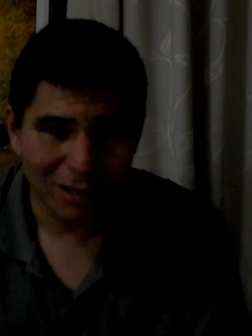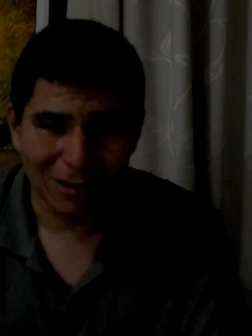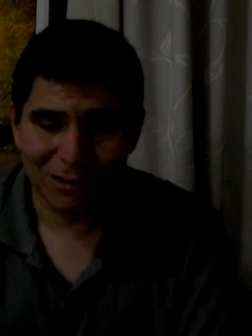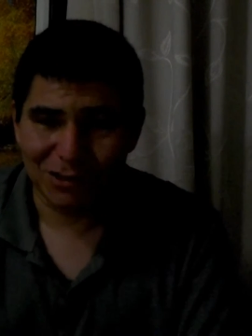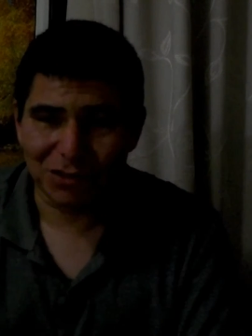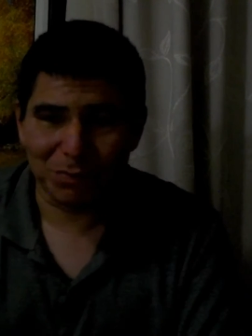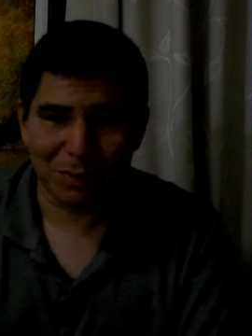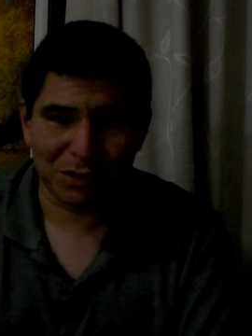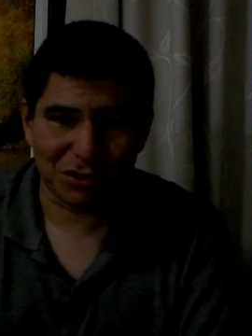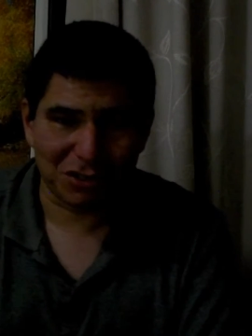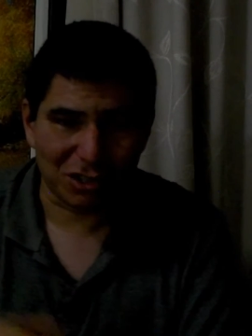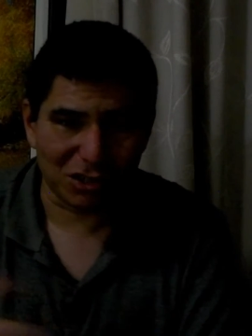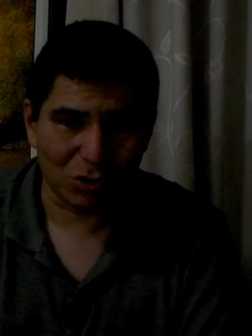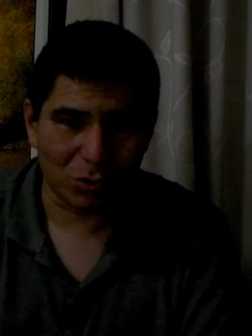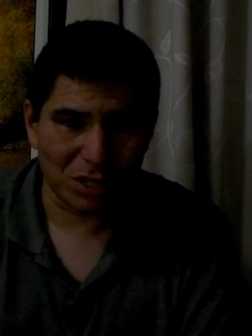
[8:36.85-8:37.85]
especially
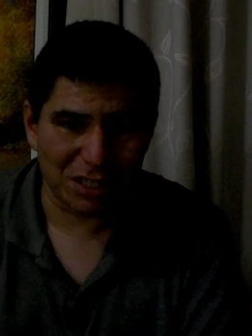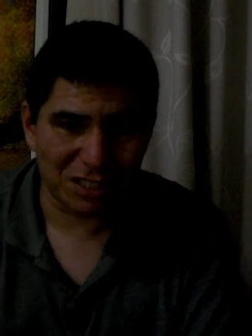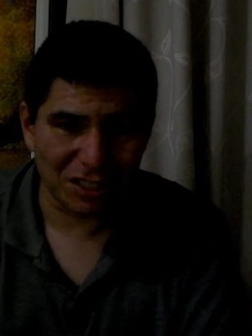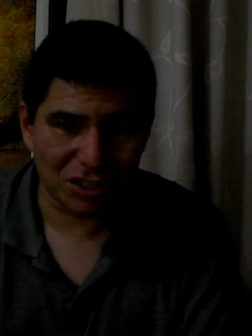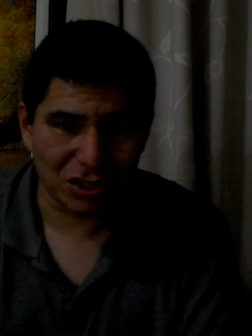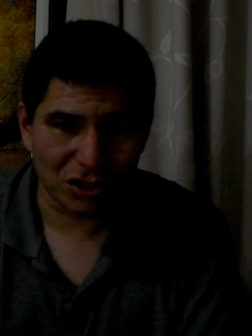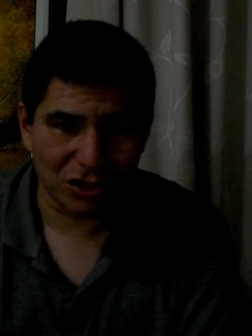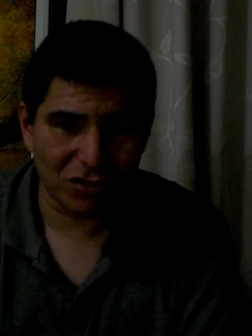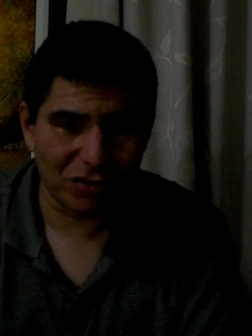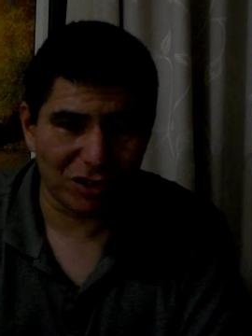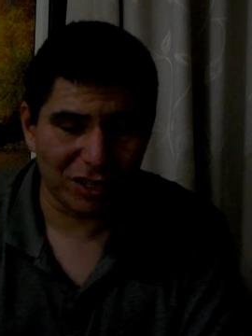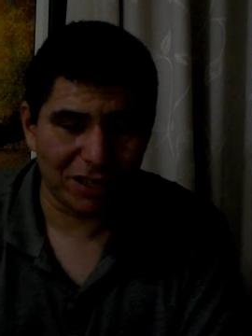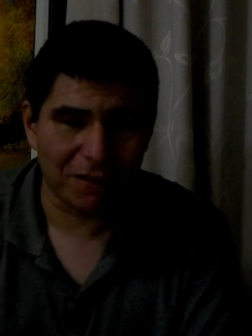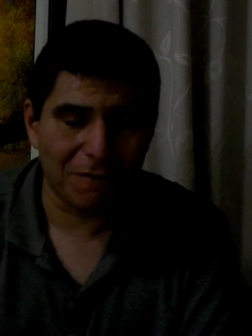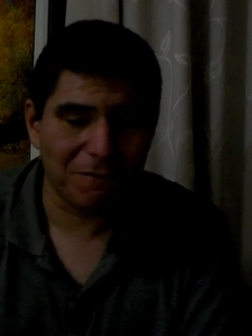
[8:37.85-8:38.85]
at 2600
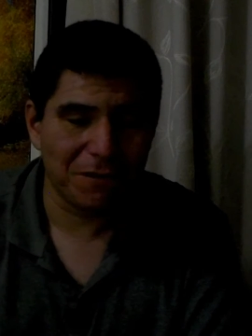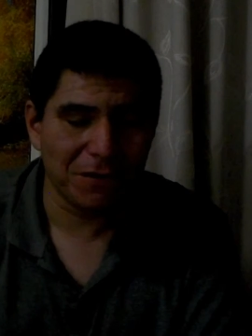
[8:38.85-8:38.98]
and 5200.